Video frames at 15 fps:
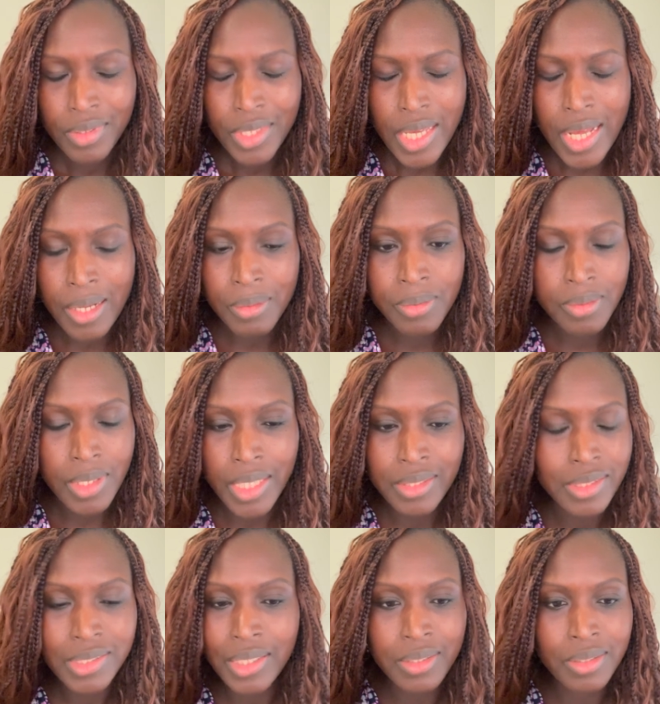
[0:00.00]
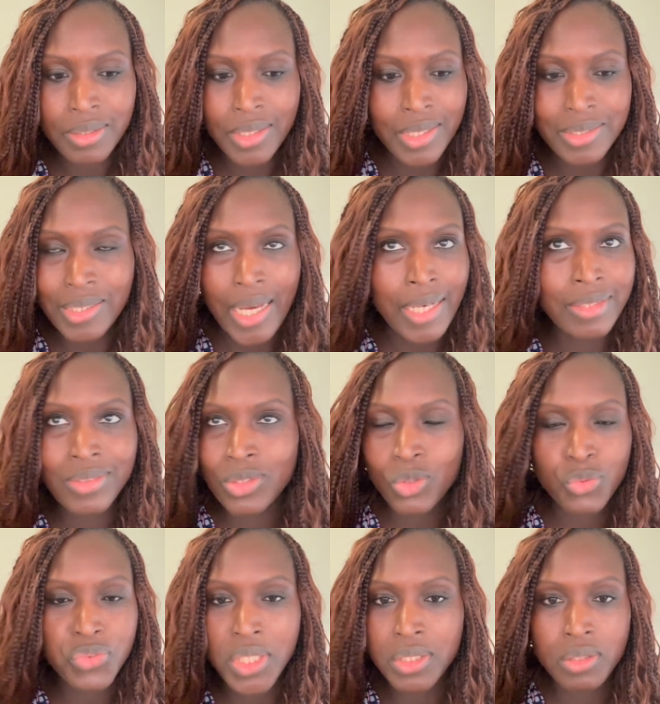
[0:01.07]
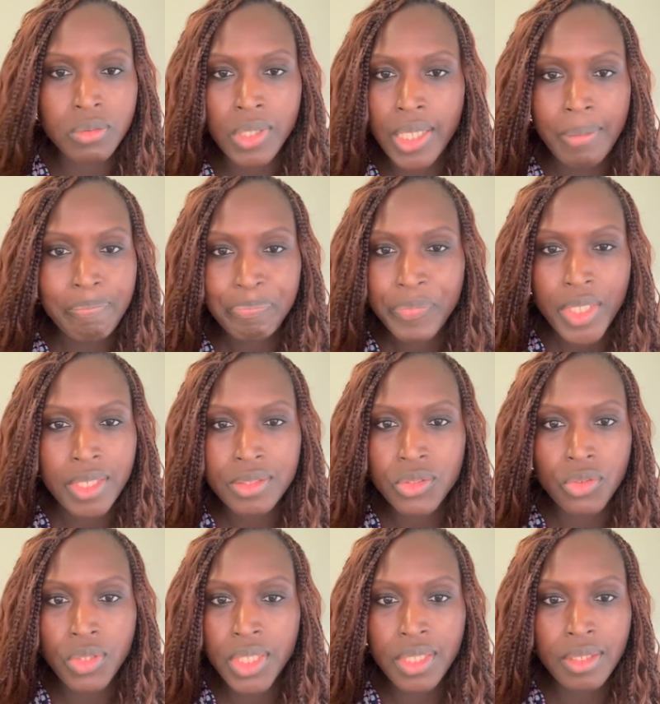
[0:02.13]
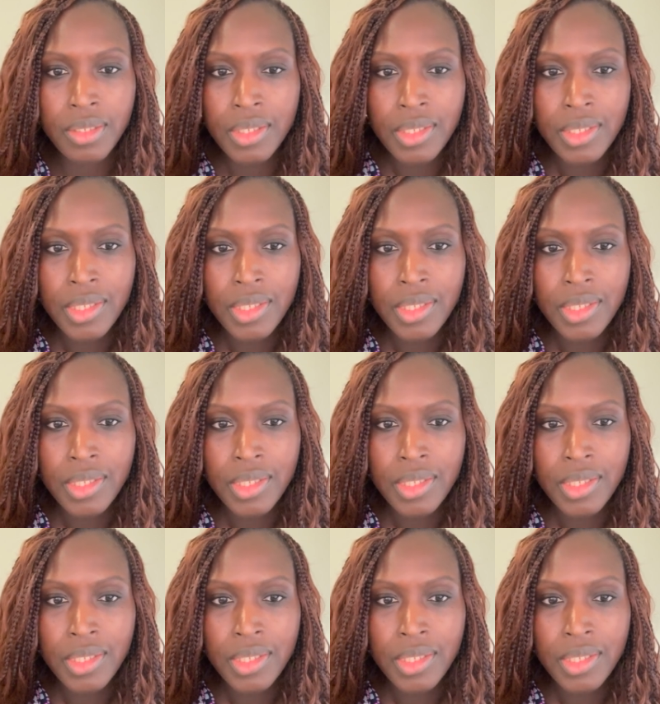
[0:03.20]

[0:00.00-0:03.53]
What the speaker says: I decided that I need to find a way to heal.